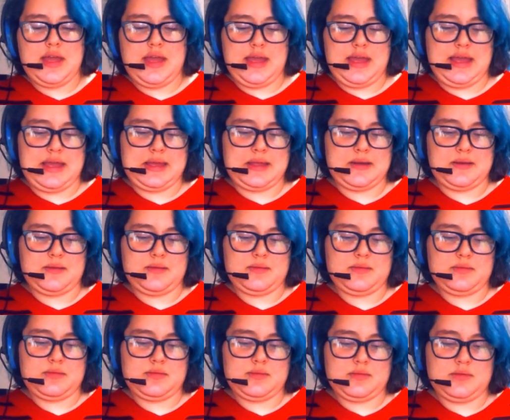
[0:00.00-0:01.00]
And
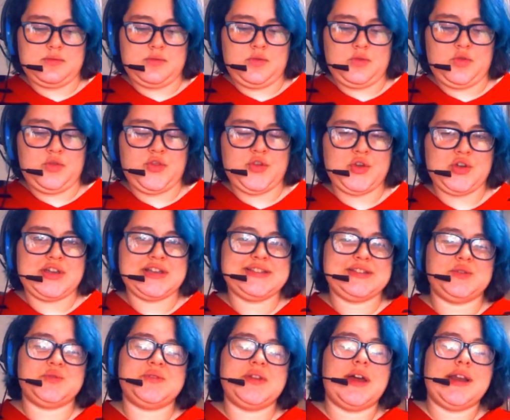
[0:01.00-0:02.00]
because
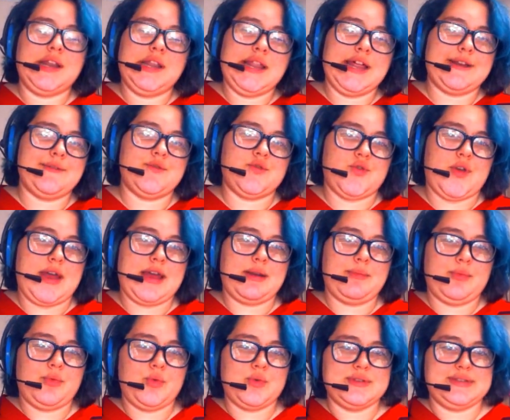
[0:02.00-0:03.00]
there's not a lot of
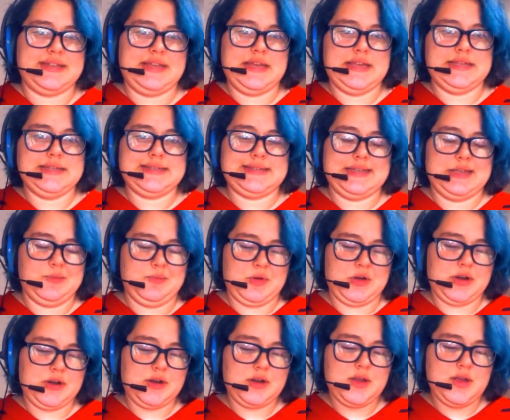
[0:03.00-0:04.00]
Dragonborns in
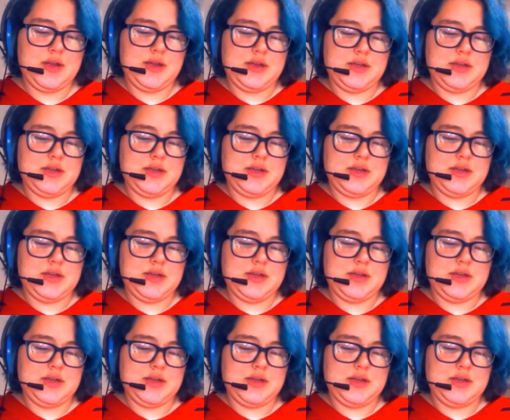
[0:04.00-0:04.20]
Sinbar,